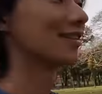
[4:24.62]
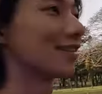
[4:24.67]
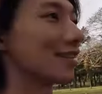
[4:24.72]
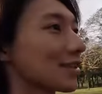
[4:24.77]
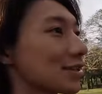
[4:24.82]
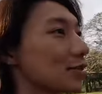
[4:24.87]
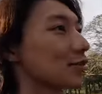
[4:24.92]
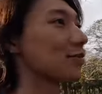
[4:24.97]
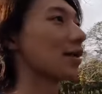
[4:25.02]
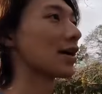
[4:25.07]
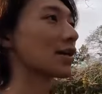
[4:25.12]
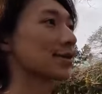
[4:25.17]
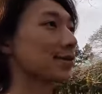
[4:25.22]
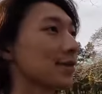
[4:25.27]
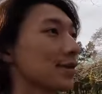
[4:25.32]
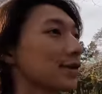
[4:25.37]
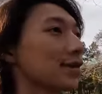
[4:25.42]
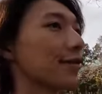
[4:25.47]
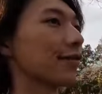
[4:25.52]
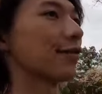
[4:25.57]
This reminds
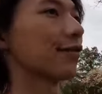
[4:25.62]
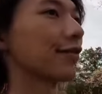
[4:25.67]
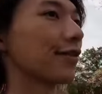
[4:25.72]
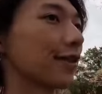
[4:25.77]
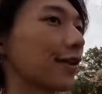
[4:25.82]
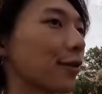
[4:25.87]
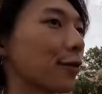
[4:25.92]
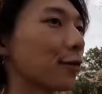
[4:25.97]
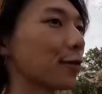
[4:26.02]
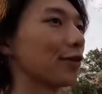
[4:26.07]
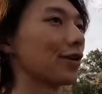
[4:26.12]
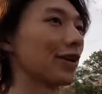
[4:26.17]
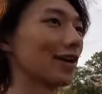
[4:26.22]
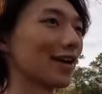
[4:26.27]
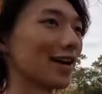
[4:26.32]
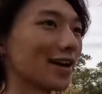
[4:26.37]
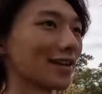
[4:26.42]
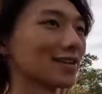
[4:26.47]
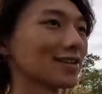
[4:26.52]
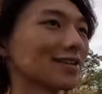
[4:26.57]
me of
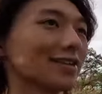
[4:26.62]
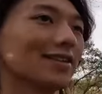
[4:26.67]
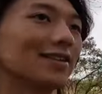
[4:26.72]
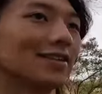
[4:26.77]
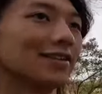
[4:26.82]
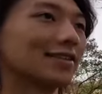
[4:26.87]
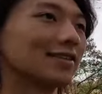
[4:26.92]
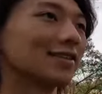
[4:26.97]
Korea actually.